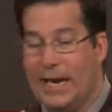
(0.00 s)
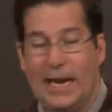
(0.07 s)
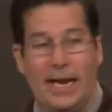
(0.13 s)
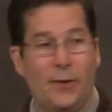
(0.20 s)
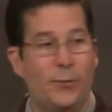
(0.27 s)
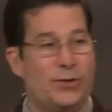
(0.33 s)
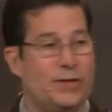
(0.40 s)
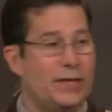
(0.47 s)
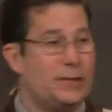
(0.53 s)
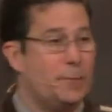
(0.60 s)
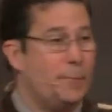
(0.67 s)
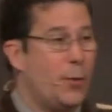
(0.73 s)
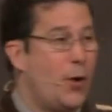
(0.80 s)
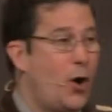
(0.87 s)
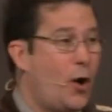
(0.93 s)
language. That's a
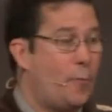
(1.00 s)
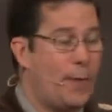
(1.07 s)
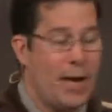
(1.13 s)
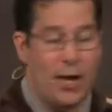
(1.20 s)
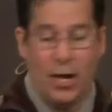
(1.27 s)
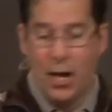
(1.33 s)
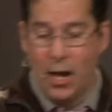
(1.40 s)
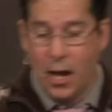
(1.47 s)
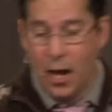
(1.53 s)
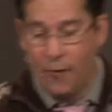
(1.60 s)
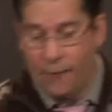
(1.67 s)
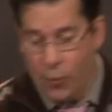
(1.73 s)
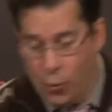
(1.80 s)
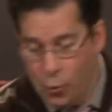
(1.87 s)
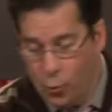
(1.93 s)
part about
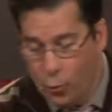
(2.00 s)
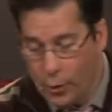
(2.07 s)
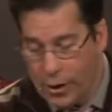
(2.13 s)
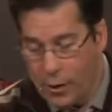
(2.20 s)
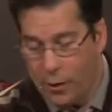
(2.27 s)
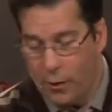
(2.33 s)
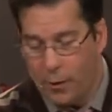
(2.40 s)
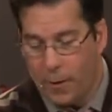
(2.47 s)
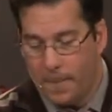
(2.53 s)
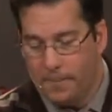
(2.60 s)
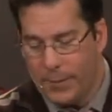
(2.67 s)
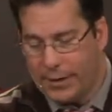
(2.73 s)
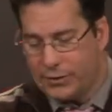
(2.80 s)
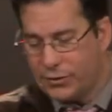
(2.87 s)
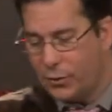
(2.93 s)
of who we are.
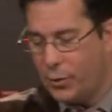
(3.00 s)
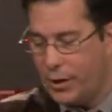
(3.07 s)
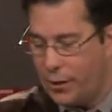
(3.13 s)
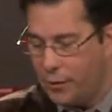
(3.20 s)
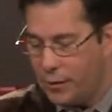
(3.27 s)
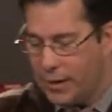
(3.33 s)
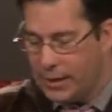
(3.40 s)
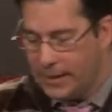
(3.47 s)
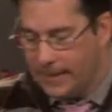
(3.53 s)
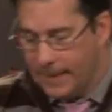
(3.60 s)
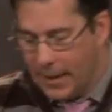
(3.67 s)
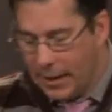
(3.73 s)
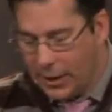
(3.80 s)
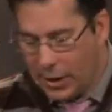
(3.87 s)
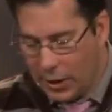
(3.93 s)
And so here in
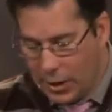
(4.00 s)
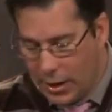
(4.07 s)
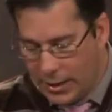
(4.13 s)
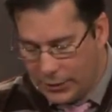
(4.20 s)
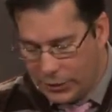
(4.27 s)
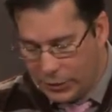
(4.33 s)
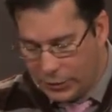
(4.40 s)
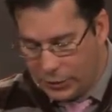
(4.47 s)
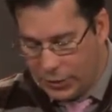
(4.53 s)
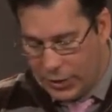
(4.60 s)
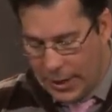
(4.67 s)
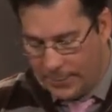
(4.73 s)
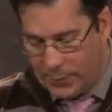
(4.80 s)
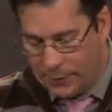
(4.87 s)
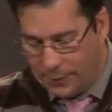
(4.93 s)
Colossians
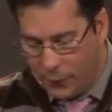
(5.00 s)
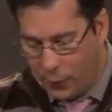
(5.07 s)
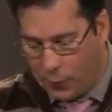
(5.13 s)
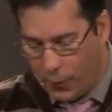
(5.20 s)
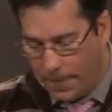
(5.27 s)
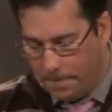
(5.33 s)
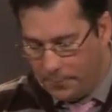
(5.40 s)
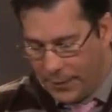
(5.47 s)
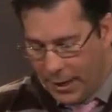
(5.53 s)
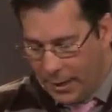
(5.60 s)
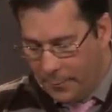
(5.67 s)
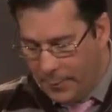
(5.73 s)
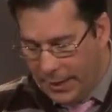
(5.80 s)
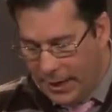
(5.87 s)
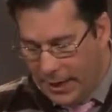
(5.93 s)
chapter 4,
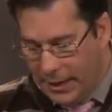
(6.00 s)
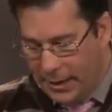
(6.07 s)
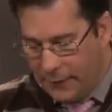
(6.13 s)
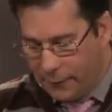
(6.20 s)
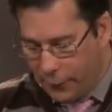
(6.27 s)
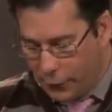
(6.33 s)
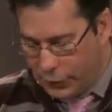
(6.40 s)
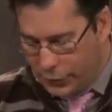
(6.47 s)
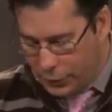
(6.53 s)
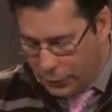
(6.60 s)
beginning in verse